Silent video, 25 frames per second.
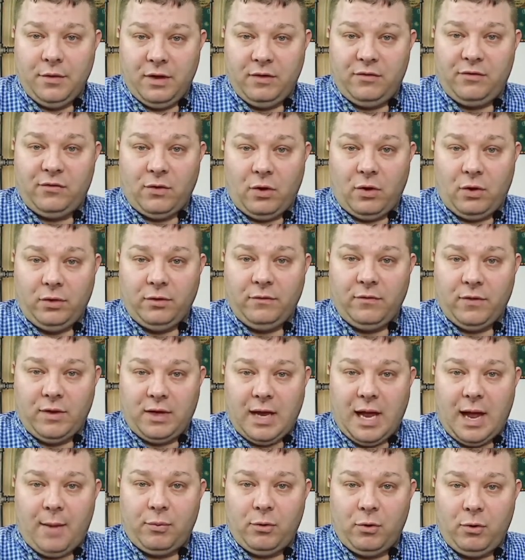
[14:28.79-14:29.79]
the assault of the
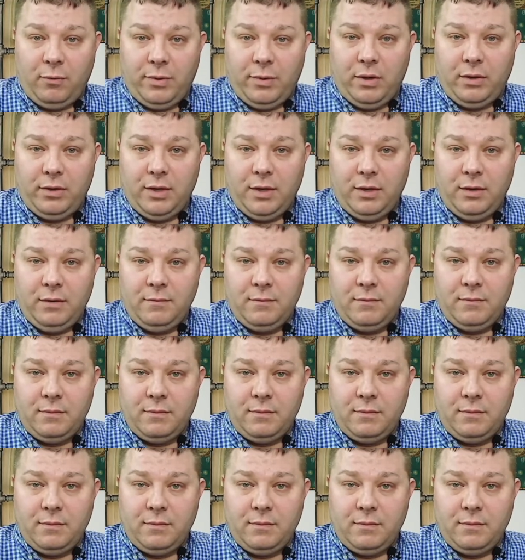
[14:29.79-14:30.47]
Capitol building,